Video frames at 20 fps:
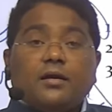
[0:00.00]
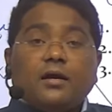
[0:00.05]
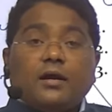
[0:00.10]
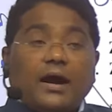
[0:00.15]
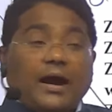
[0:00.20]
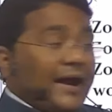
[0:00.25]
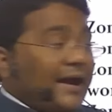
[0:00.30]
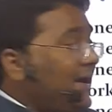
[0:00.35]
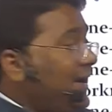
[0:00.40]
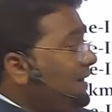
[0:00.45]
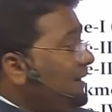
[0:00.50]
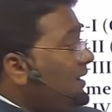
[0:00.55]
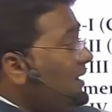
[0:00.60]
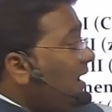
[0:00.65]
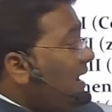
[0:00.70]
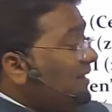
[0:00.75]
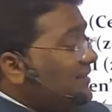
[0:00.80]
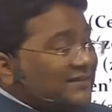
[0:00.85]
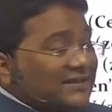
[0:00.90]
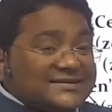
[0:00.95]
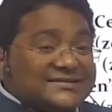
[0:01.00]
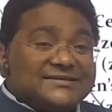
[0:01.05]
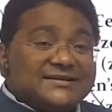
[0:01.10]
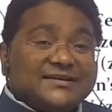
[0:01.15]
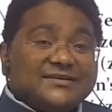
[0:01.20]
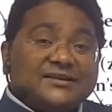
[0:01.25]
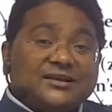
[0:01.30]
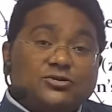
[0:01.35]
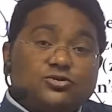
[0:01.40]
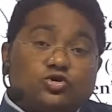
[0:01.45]
And author
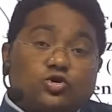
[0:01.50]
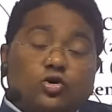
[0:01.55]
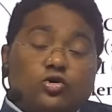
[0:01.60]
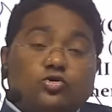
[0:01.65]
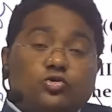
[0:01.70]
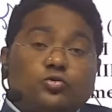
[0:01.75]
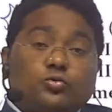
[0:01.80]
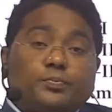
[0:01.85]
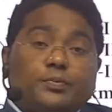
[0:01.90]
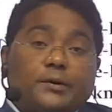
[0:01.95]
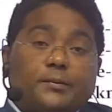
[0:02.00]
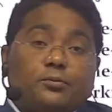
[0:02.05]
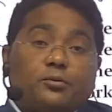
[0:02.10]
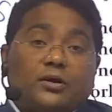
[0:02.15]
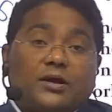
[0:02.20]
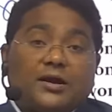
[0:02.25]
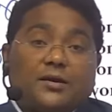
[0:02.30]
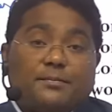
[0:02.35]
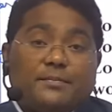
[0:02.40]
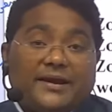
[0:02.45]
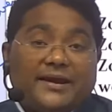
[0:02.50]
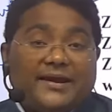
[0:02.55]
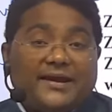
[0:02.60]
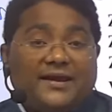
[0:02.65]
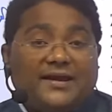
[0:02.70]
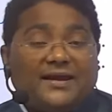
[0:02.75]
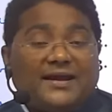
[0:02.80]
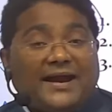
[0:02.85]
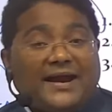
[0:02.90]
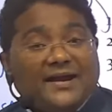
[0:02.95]
said that zone 2 people are
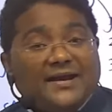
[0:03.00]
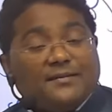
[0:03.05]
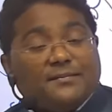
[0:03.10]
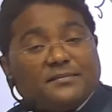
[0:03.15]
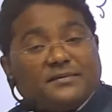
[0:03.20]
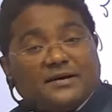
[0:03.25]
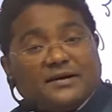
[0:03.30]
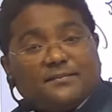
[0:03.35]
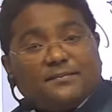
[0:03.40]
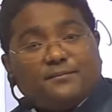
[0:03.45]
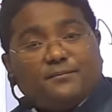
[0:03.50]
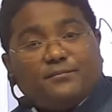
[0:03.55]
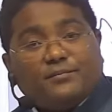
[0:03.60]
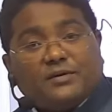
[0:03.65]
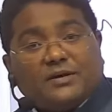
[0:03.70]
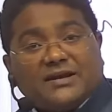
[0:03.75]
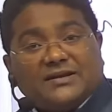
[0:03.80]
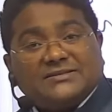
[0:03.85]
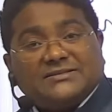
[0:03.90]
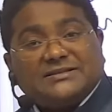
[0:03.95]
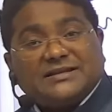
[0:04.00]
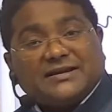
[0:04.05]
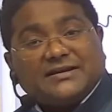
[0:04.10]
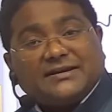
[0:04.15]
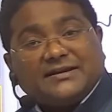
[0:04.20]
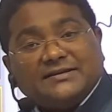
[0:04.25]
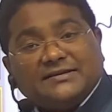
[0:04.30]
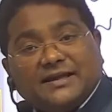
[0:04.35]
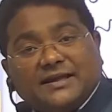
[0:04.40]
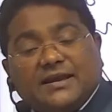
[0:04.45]
buying and
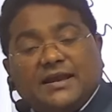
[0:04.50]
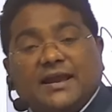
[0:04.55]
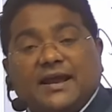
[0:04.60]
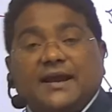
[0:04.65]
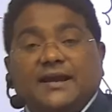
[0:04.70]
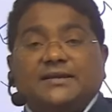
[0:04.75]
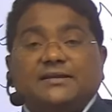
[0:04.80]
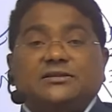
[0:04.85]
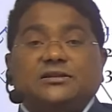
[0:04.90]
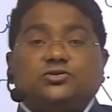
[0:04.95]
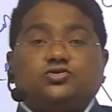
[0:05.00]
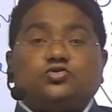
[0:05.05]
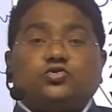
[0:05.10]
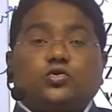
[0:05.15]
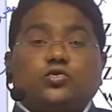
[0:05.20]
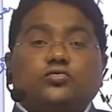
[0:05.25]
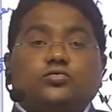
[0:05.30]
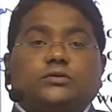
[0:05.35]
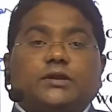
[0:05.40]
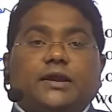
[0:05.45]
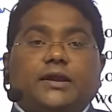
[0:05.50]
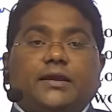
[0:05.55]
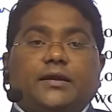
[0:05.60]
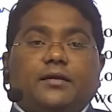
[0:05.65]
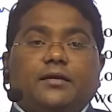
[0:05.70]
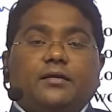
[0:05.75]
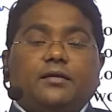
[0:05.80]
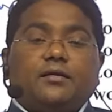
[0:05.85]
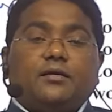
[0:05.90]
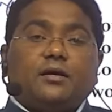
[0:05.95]
constructing their land in the zone 3.
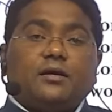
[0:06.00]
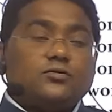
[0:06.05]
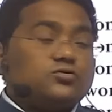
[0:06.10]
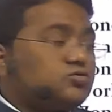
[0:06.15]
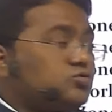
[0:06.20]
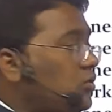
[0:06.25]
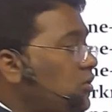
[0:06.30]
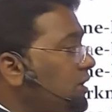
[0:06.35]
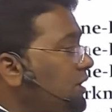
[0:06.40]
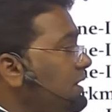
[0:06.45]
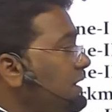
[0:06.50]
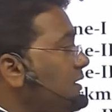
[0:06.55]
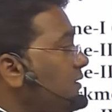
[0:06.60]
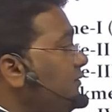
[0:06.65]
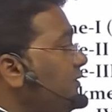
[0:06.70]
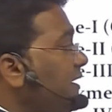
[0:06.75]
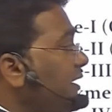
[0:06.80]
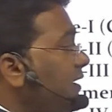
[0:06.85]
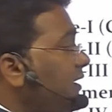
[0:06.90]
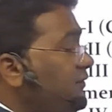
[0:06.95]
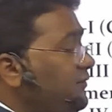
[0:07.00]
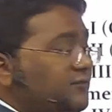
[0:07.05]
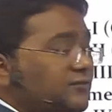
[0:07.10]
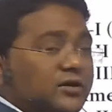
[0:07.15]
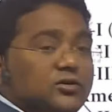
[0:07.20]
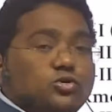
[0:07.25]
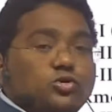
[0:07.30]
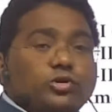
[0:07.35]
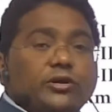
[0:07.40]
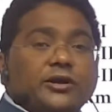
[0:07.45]
So here very
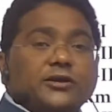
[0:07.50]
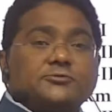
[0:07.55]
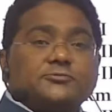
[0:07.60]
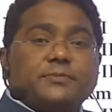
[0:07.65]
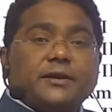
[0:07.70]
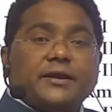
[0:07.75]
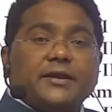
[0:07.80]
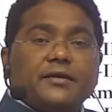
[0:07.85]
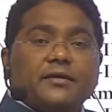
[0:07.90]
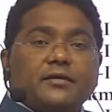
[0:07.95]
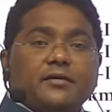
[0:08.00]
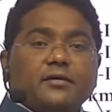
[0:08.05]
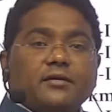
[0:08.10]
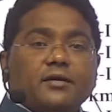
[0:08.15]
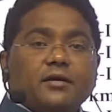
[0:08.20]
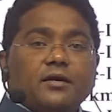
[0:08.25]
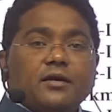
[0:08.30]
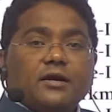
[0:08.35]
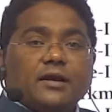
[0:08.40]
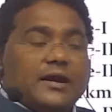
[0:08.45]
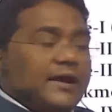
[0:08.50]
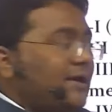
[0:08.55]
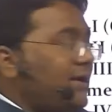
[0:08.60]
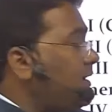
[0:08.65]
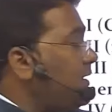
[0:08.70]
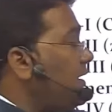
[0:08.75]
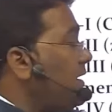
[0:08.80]
difficult to explain, right?